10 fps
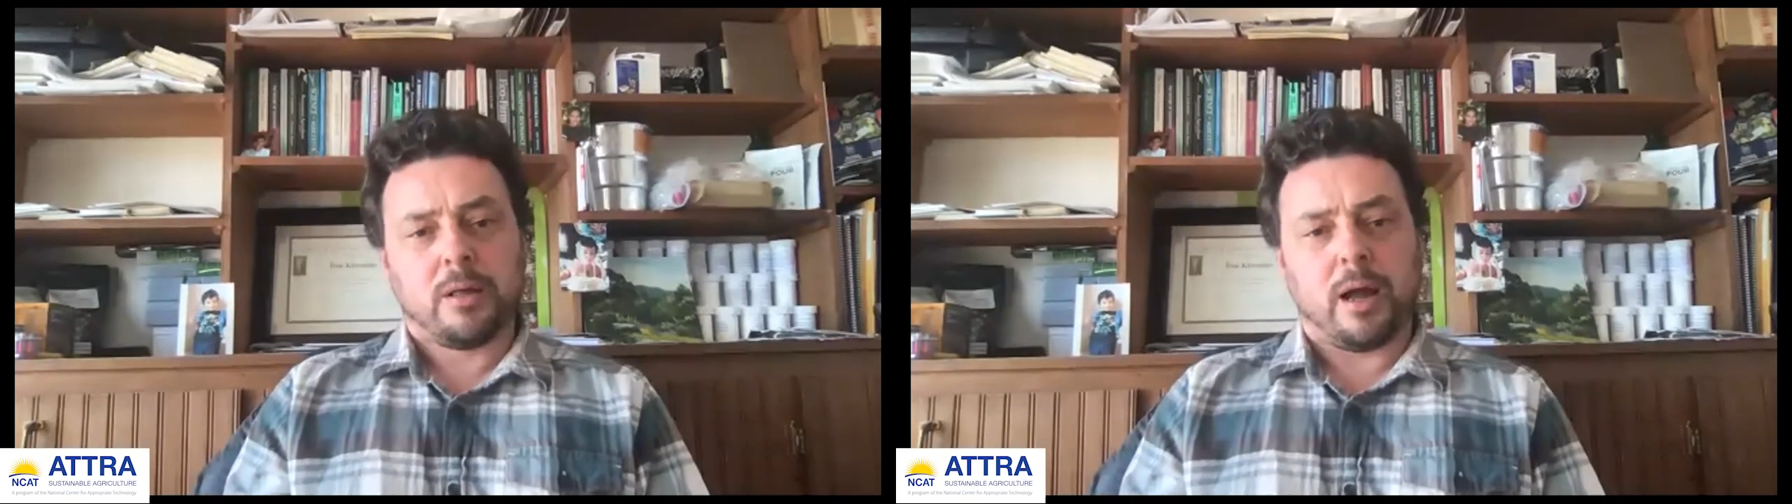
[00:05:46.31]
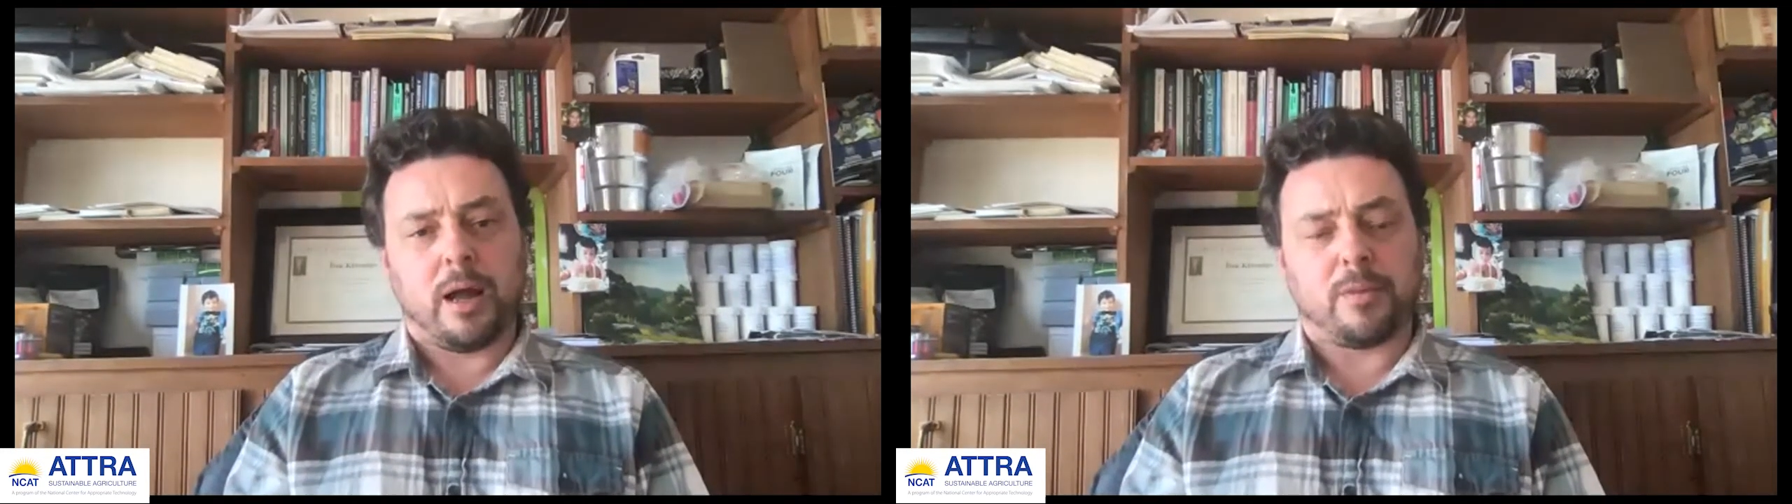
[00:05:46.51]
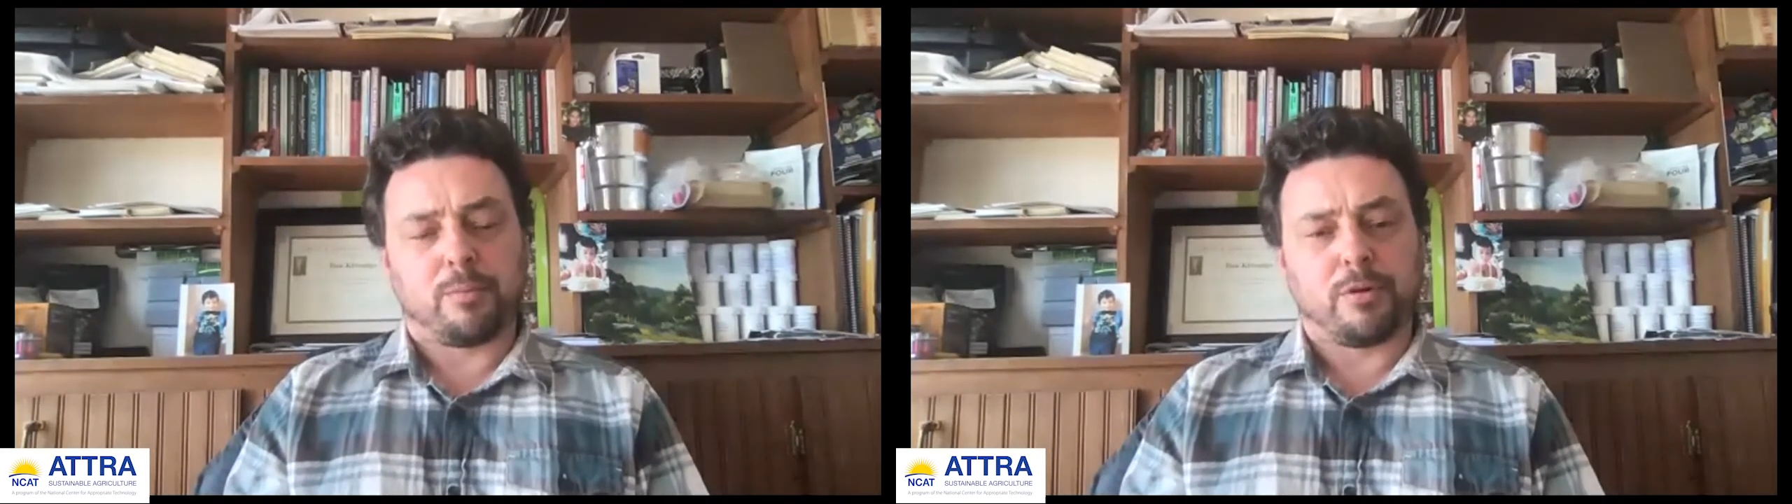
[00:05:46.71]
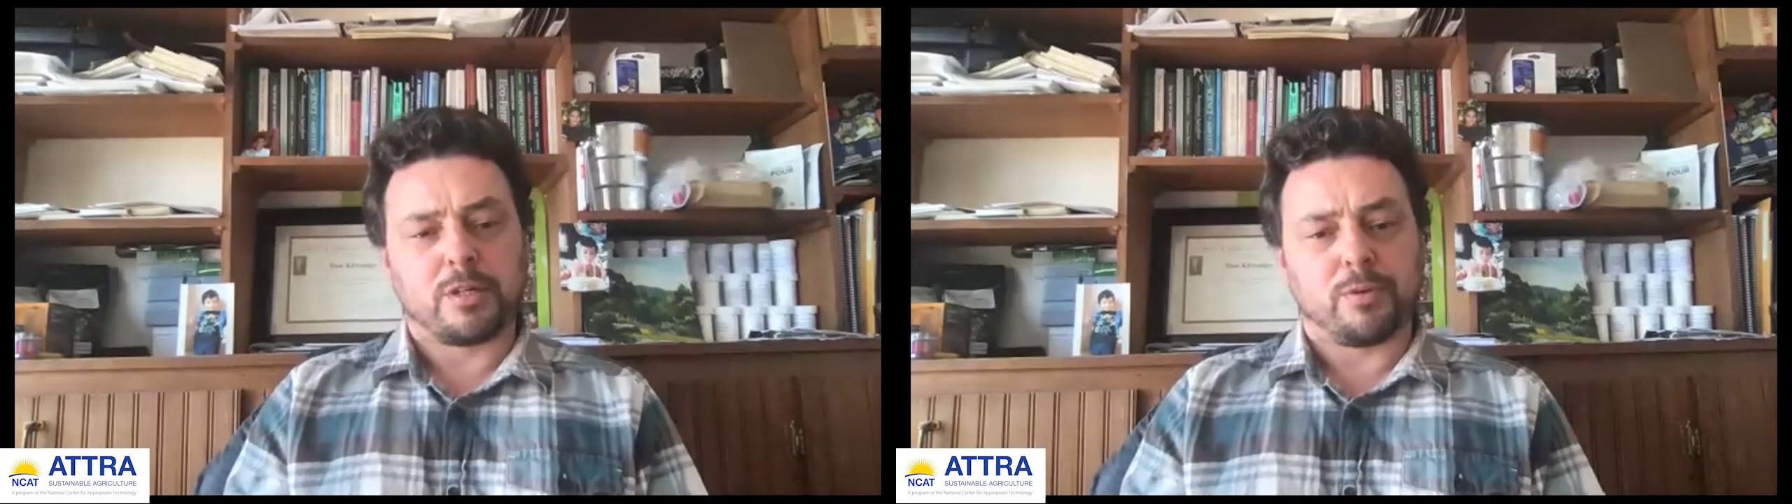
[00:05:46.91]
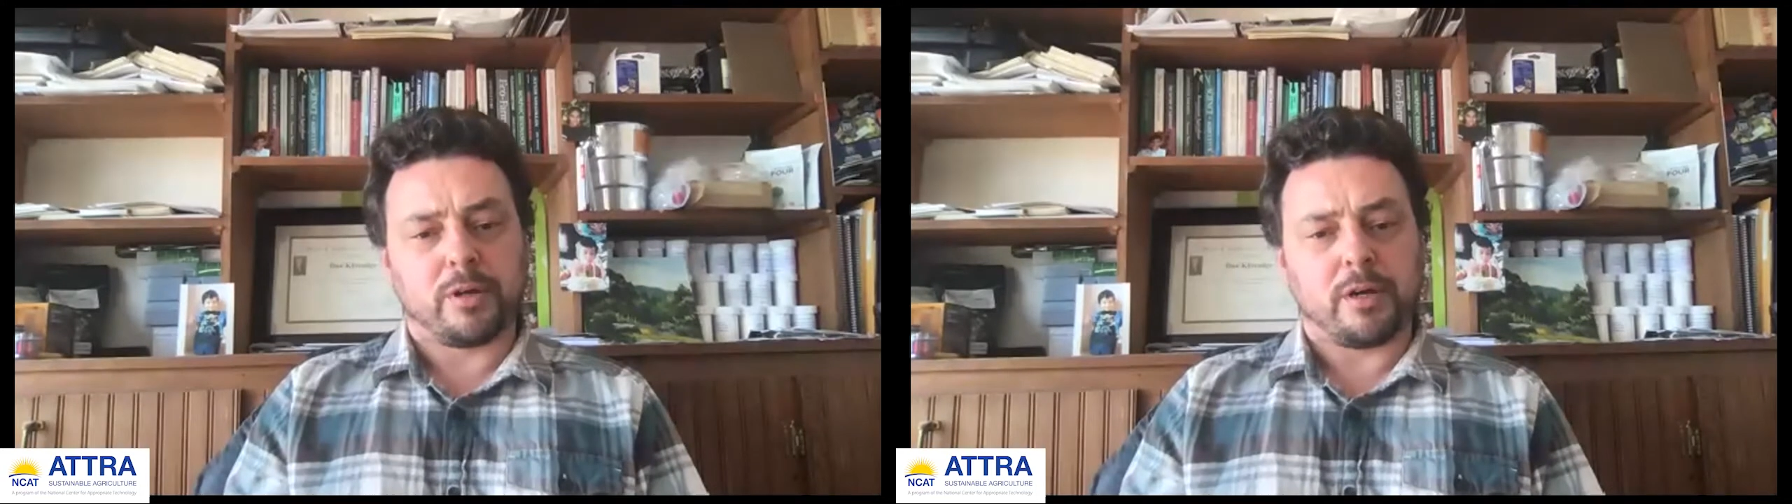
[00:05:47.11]
um, the
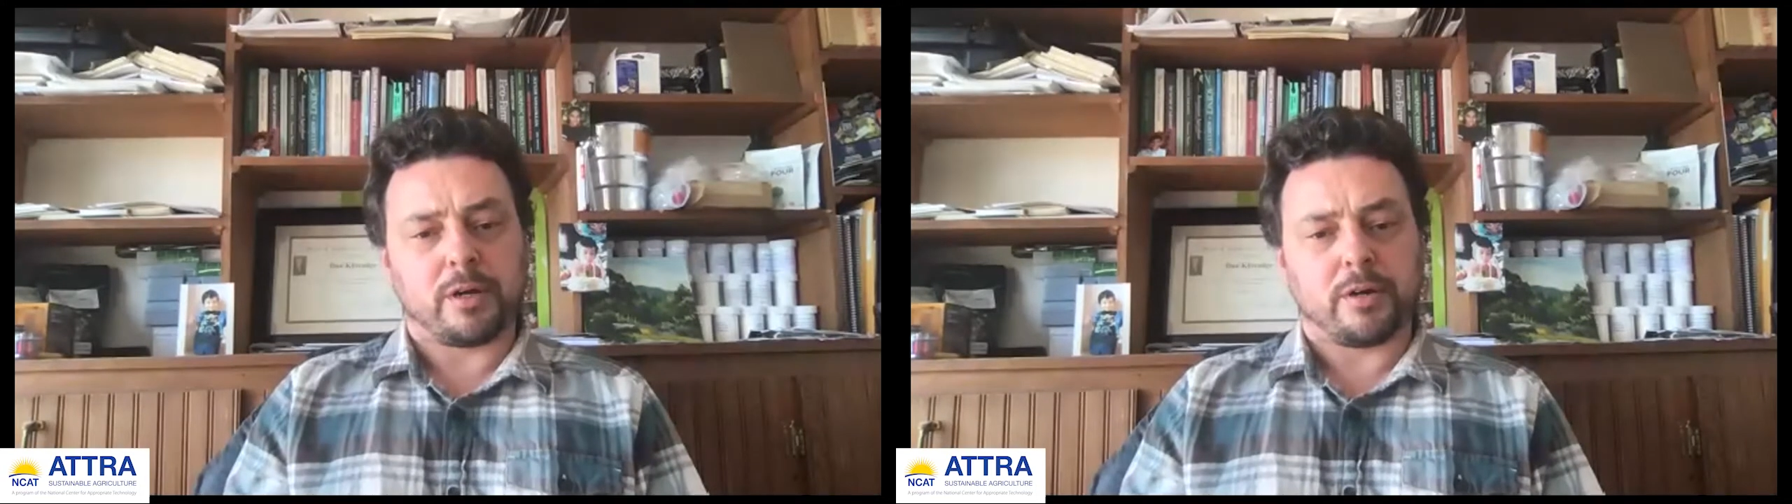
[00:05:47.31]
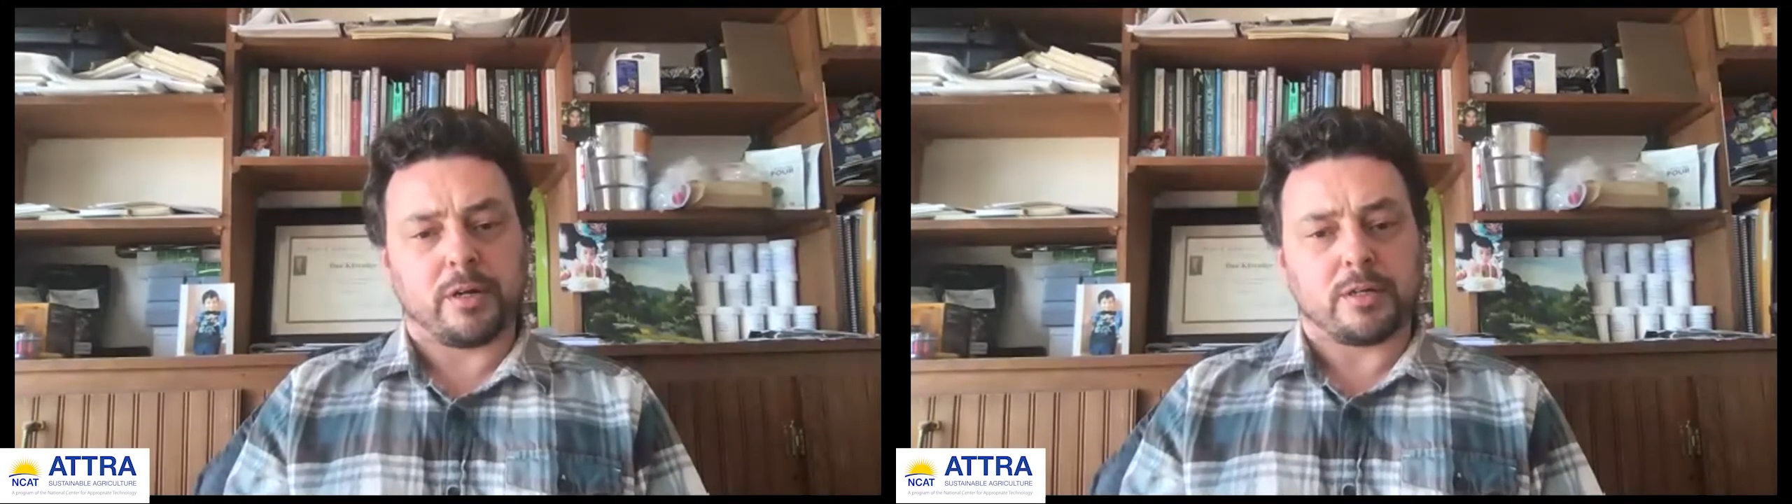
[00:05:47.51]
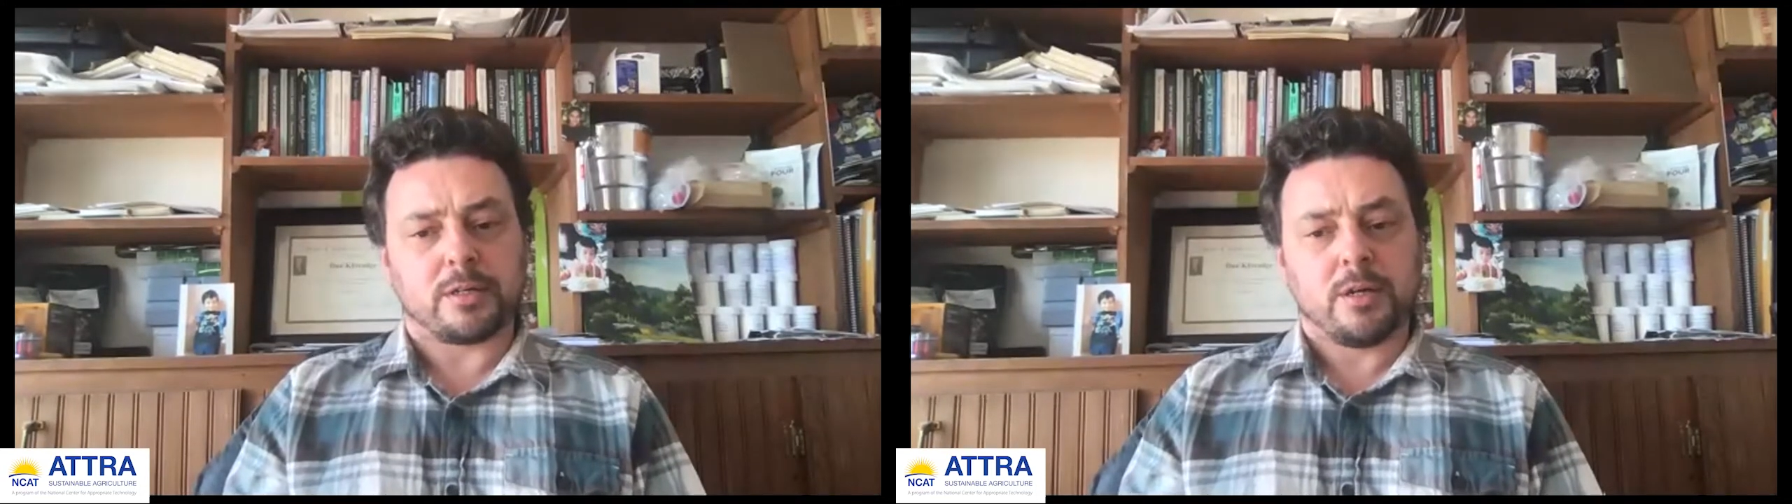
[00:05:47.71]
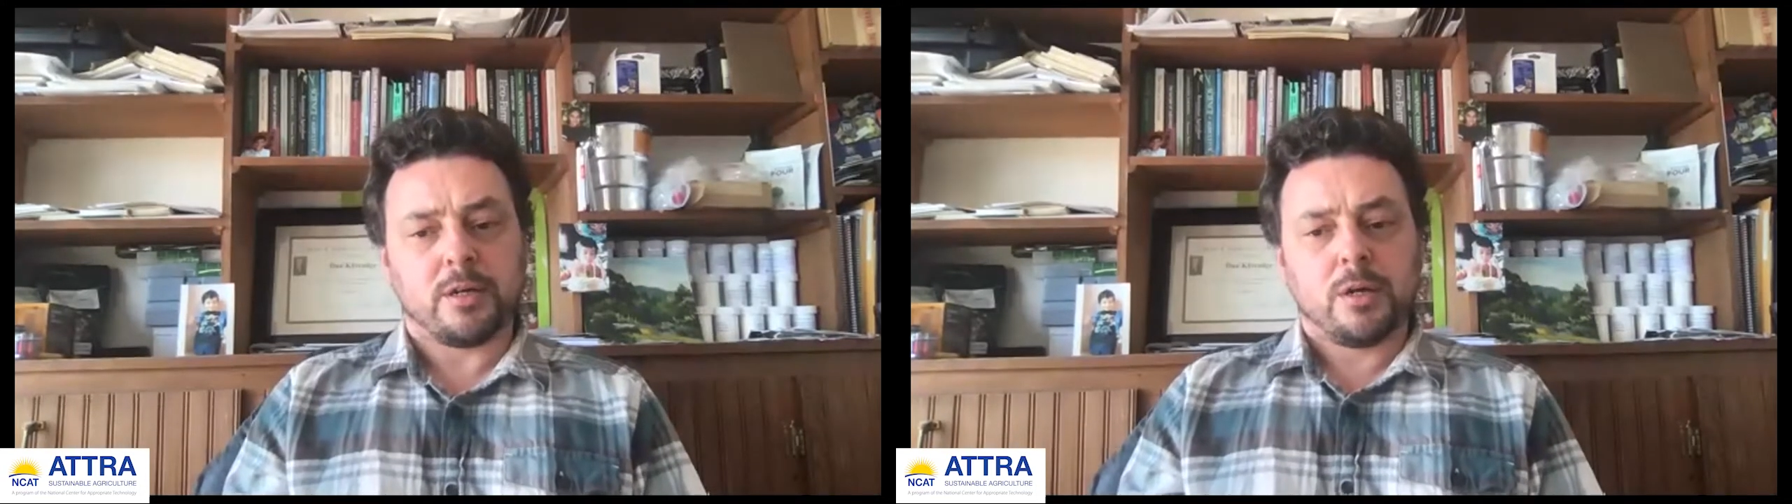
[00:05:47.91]
principle here is